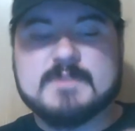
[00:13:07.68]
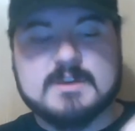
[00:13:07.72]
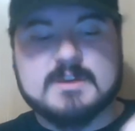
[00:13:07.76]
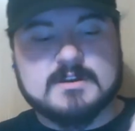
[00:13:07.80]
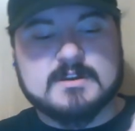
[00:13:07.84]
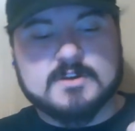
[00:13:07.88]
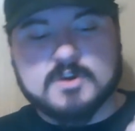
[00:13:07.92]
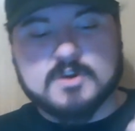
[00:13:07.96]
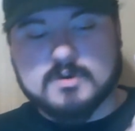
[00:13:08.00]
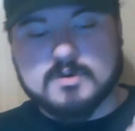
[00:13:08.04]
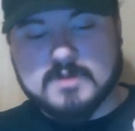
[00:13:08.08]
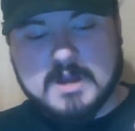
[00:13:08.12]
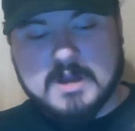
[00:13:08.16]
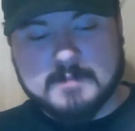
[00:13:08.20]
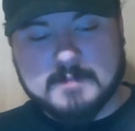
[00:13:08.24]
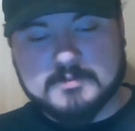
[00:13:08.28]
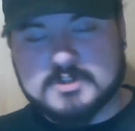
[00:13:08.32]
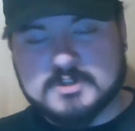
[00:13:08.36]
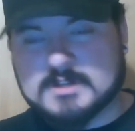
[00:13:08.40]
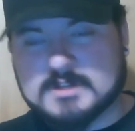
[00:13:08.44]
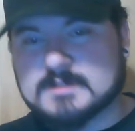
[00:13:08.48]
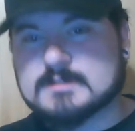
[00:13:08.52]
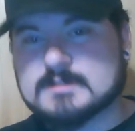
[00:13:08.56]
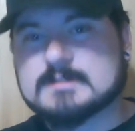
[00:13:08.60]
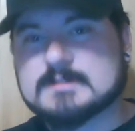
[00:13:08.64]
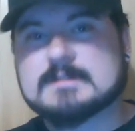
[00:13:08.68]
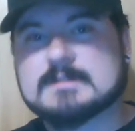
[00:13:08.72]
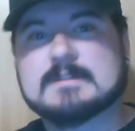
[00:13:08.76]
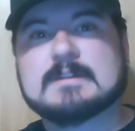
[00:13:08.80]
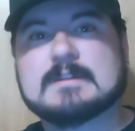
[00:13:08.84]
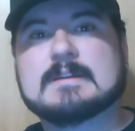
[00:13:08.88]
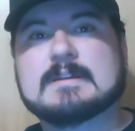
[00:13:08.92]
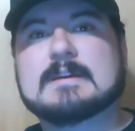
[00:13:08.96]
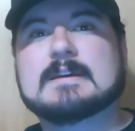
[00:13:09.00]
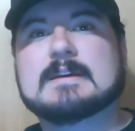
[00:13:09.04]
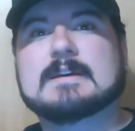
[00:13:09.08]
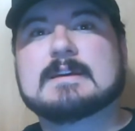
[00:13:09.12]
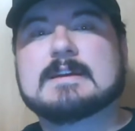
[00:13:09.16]
corruptions,
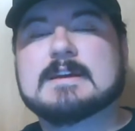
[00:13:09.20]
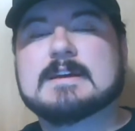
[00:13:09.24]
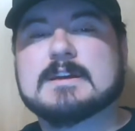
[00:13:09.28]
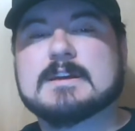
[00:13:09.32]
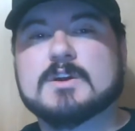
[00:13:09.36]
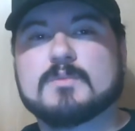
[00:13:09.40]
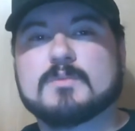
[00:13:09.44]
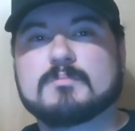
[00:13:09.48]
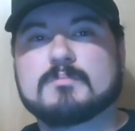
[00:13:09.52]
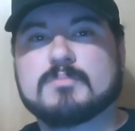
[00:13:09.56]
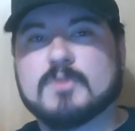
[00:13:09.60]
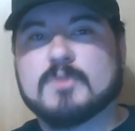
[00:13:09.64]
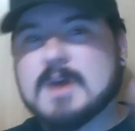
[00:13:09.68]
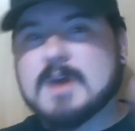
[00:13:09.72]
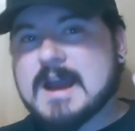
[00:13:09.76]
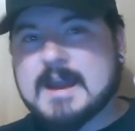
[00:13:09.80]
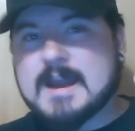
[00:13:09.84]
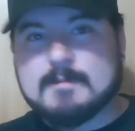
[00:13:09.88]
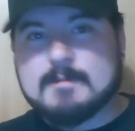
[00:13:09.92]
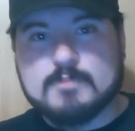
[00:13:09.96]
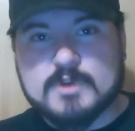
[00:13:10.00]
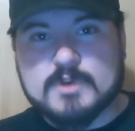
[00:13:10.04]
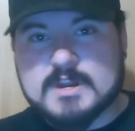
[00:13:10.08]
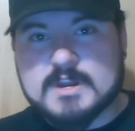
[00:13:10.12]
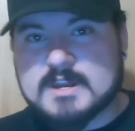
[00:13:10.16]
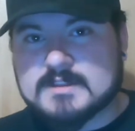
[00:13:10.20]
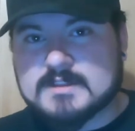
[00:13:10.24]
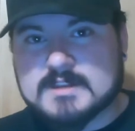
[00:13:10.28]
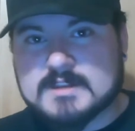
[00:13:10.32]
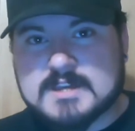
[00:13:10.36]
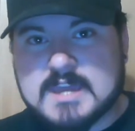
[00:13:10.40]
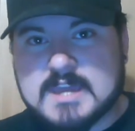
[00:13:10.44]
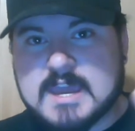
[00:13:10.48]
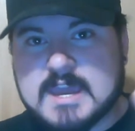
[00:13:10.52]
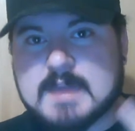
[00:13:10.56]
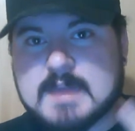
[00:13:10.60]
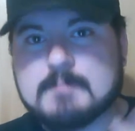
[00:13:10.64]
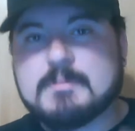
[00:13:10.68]
bribery in the
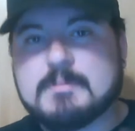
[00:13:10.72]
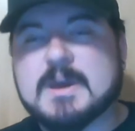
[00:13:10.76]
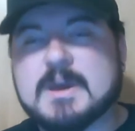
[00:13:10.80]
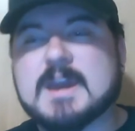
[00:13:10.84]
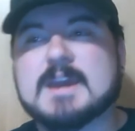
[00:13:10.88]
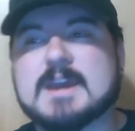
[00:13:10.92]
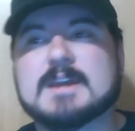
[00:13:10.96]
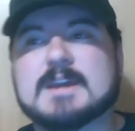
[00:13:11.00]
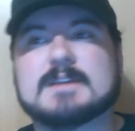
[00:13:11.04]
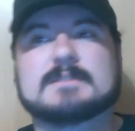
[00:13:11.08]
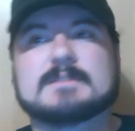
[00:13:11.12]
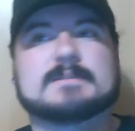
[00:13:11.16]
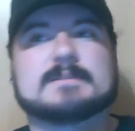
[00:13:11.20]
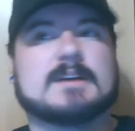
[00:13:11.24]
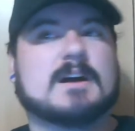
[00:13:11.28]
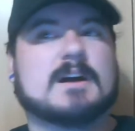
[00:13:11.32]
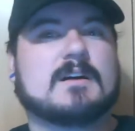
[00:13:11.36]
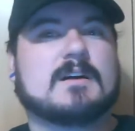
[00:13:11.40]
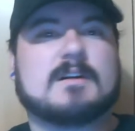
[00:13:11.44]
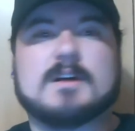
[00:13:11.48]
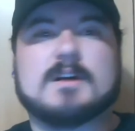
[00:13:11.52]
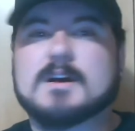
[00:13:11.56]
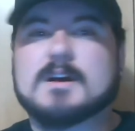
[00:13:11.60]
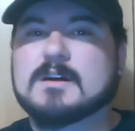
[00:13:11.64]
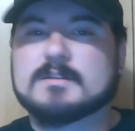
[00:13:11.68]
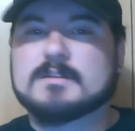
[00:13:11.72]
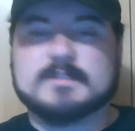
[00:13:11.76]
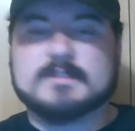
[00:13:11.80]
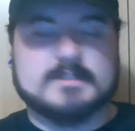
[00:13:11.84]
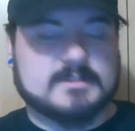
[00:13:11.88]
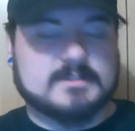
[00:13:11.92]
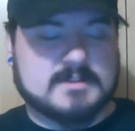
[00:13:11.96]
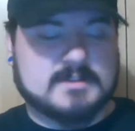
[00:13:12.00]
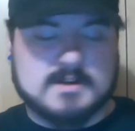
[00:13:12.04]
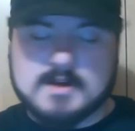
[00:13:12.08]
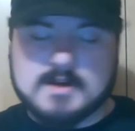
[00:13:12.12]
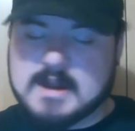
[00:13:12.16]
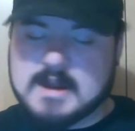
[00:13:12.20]
campaigns, all
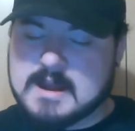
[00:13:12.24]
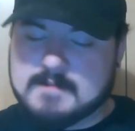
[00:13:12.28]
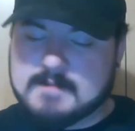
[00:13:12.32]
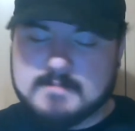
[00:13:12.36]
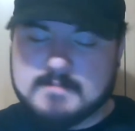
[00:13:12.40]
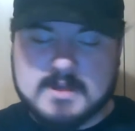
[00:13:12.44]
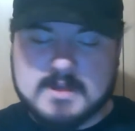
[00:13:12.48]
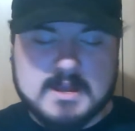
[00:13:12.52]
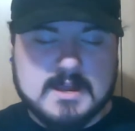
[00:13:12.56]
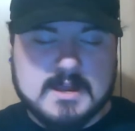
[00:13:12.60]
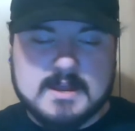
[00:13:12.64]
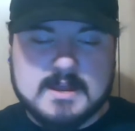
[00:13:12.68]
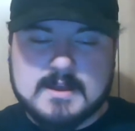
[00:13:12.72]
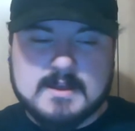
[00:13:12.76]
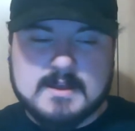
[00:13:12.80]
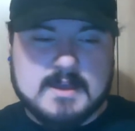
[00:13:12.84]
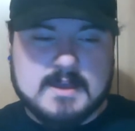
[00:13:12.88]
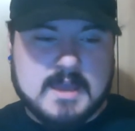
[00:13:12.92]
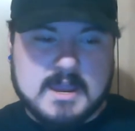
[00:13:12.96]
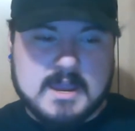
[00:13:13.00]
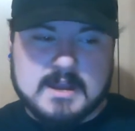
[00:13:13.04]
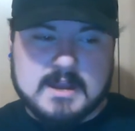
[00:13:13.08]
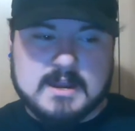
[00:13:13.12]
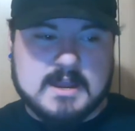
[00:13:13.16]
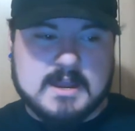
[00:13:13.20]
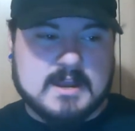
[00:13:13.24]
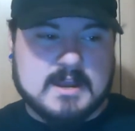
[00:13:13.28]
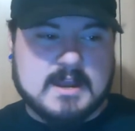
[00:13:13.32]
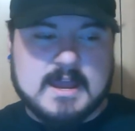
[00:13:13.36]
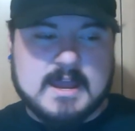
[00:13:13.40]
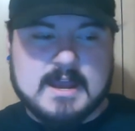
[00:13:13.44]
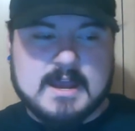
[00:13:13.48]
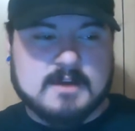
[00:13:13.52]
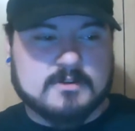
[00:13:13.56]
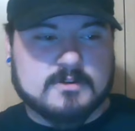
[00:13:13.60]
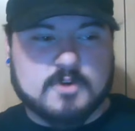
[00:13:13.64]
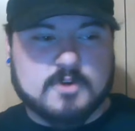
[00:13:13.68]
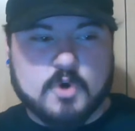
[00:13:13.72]
this crap, and
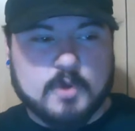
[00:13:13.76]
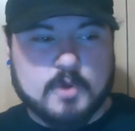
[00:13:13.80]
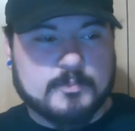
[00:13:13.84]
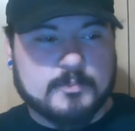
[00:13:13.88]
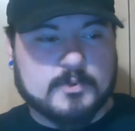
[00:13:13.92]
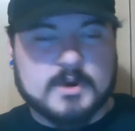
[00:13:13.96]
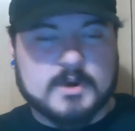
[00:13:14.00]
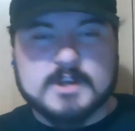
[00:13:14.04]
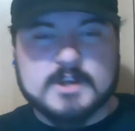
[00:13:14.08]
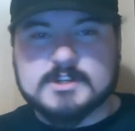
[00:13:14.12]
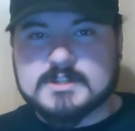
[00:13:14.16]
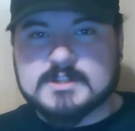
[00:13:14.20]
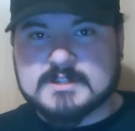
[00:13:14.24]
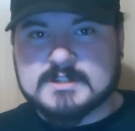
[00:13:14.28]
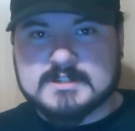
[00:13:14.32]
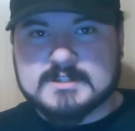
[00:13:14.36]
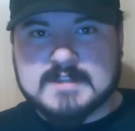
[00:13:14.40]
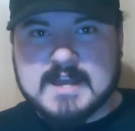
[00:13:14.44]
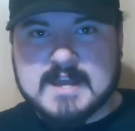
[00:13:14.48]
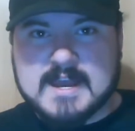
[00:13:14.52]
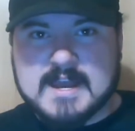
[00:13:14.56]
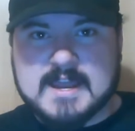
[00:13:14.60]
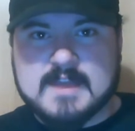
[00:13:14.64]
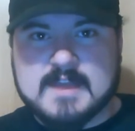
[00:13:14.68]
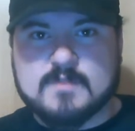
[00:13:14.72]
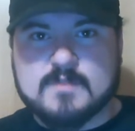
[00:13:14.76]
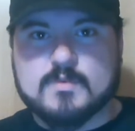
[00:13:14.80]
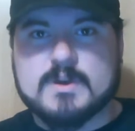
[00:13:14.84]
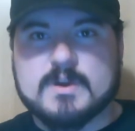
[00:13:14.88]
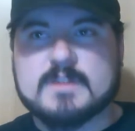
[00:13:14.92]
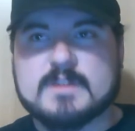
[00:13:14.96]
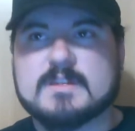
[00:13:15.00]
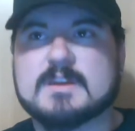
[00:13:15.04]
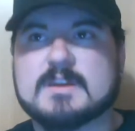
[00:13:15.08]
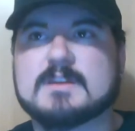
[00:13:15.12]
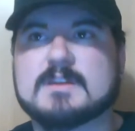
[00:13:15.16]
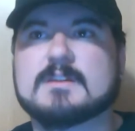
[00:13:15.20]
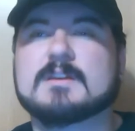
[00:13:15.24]
how corporations tie in
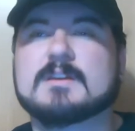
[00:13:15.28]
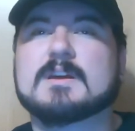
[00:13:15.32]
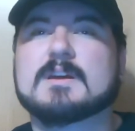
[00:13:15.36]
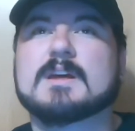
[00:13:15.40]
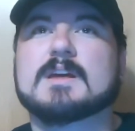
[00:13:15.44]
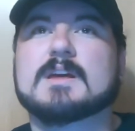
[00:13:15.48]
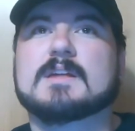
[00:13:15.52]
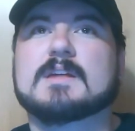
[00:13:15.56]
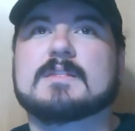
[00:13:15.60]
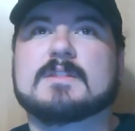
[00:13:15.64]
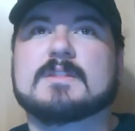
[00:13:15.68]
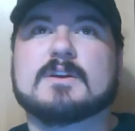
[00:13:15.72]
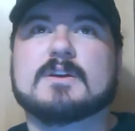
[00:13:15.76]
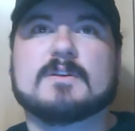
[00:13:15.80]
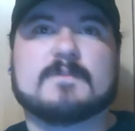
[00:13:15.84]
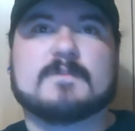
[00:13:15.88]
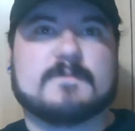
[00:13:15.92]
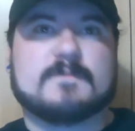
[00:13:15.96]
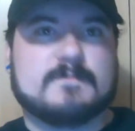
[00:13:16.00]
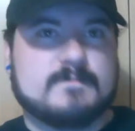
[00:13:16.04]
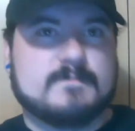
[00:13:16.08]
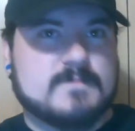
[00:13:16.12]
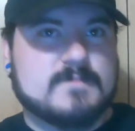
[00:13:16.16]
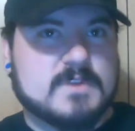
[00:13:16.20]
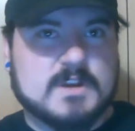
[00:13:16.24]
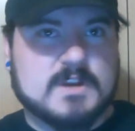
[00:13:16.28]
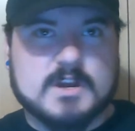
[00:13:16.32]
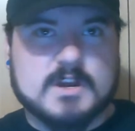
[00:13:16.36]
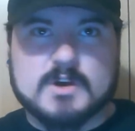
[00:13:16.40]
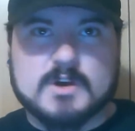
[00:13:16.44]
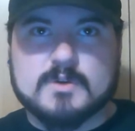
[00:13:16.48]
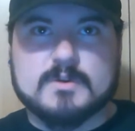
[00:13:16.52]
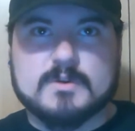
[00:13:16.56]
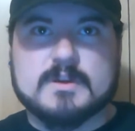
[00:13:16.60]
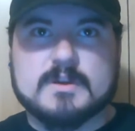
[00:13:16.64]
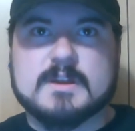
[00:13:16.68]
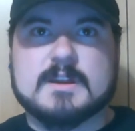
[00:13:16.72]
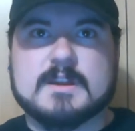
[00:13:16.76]
with it. They're,
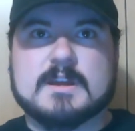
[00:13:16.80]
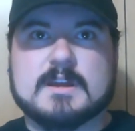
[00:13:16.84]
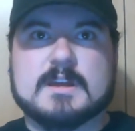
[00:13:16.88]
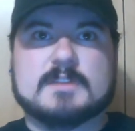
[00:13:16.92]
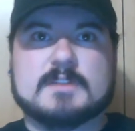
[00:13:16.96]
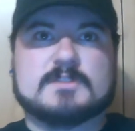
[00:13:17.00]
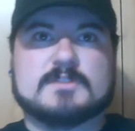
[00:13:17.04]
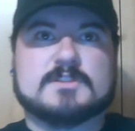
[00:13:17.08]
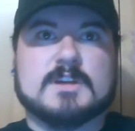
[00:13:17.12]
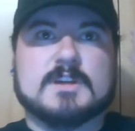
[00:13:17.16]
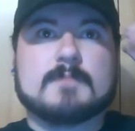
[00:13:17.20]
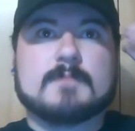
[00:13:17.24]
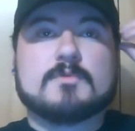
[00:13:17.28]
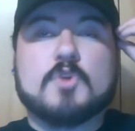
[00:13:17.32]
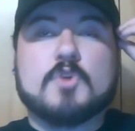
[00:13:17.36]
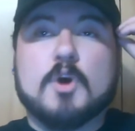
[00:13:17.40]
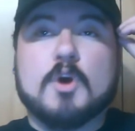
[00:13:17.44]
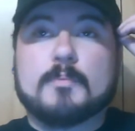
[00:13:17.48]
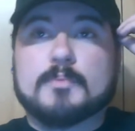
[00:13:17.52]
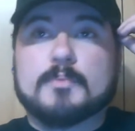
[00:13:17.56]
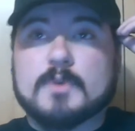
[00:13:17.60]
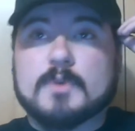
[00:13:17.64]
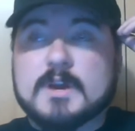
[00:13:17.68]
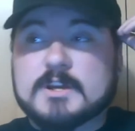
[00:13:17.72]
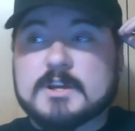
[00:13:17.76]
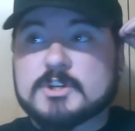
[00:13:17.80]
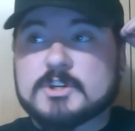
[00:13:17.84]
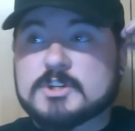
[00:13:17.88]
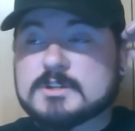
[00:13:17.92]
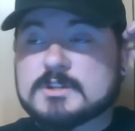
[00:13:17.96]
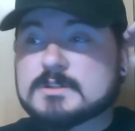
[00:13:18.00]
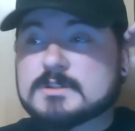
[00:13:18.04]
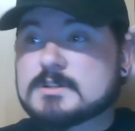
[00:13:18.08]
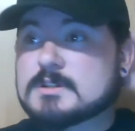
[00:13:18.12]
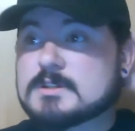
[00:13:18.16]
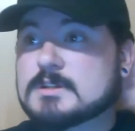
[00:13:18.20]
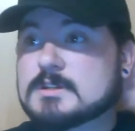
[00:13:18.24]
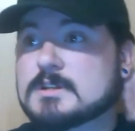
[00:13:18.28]
and some
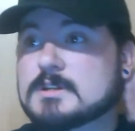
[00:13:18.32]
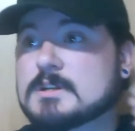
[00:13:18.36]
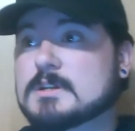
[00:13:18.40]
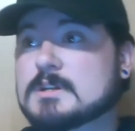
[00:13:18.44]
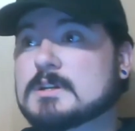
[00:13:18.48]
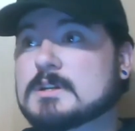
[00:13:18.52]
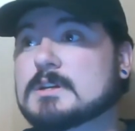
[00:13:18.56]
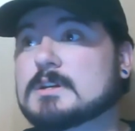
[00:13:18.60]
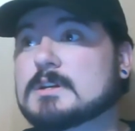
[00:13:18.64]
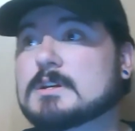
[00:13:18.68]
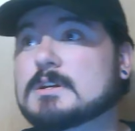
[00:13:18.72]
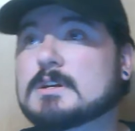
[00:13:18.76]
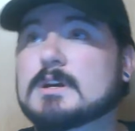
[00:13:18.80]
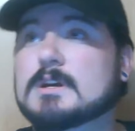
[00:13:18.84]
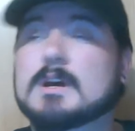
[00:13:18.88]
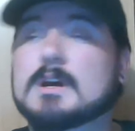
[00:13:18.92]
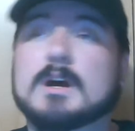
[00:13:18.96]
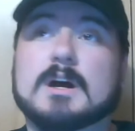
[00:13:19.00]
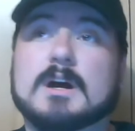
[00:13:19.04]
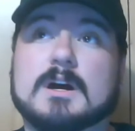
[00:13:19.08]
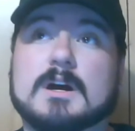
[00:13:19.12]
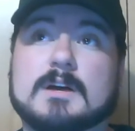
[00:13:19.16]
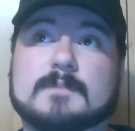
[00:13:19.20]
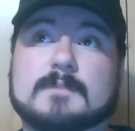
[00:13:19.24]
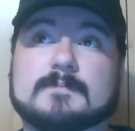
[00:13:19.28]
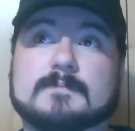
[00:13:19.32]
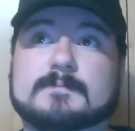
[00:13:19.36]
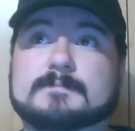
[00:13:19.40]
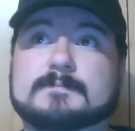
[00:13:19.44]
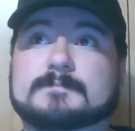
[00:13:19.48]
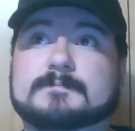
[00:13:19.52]
corporations, when